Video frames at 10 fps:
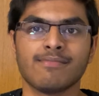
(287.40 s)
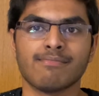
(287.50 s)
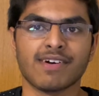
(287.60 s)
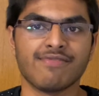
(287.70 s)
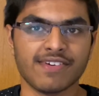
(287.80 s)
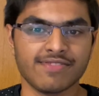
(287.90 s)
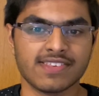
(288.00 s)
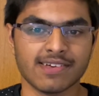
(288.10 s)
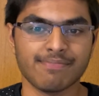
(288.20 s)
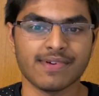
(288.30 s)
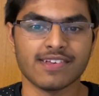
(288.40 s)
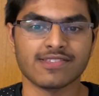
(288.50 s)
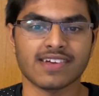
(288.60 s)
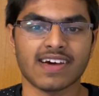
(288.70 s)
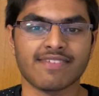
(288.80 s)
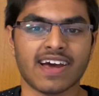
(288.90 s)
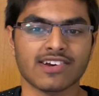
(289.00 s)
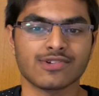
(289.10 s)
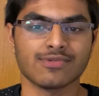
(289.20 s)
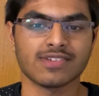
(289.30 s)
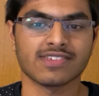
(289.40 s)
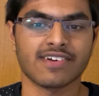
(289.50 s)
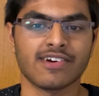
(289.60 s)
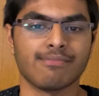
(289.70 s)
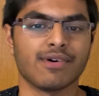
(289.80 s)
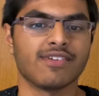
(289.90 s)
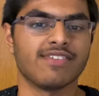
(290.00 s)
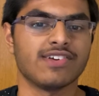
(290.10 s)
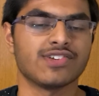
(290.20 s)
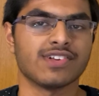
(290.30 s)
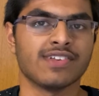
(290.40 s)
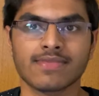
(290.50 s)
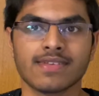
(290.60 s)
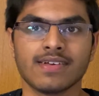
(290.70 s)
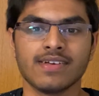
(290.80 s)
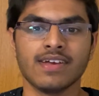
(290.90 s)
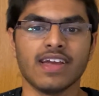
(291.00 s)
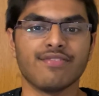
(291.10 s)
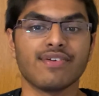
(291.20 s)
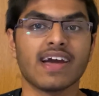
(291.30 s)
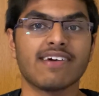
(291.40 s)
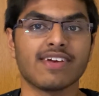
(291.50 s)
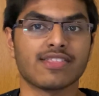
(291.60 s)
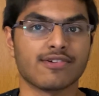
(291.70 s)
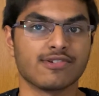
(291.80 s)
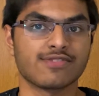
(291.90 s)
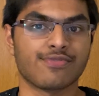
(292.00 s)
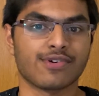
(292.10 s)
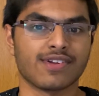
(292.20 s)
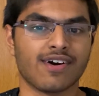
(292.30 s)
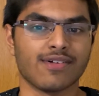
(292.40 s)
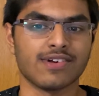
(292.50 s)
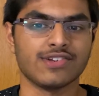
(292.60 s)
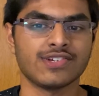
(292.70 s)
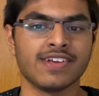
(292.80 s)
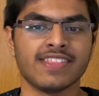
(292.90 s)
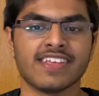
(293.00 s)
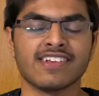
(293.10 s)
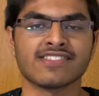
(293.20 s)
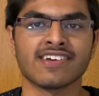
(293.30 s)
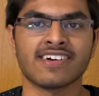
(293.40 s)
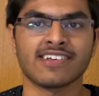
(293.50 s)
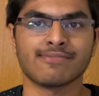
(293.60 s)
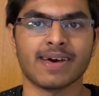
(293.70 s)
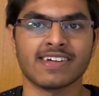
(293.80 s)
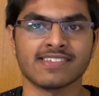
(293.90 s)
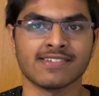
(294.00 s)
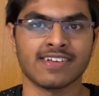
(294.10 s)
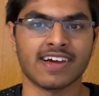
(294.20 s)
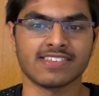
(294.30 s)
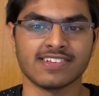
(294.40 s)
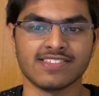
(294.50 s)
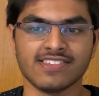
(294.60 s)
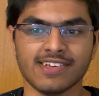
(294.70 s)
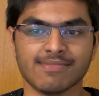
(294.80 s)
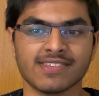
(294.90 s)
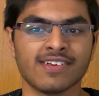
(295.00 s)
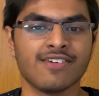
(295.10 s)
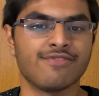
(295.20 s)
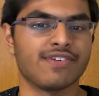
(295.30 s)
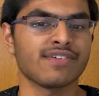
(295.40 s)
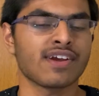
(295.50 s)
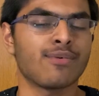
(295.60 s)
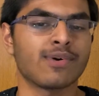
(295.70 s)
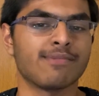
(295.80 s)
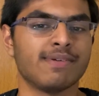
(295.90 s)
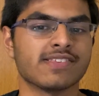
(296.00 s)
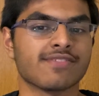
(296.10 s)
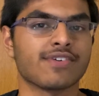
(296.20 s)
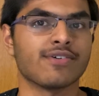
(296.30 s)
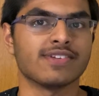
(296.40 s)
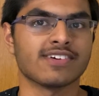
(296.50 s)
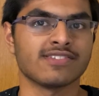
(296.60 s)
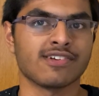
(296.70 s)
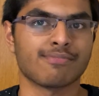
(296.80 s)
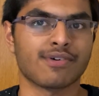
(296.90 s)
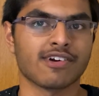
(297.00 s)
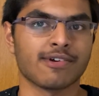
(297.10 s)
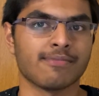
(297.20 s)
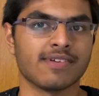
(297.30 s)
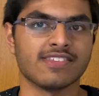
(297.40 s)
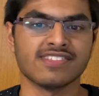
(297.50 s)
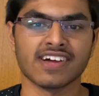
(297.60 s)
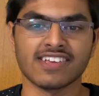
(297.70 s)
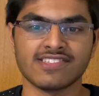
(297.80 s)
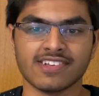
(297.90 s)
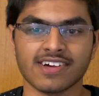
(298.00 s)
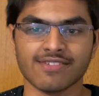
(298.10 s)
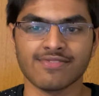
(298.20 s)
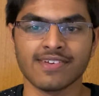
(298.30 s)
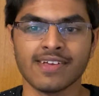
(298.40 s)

My 5th tip is to have actual desire and motivation. If you have a thirst for knowledge, then it's not as bad as it seems. Figuring out what a piece of code does in your program is nice enough,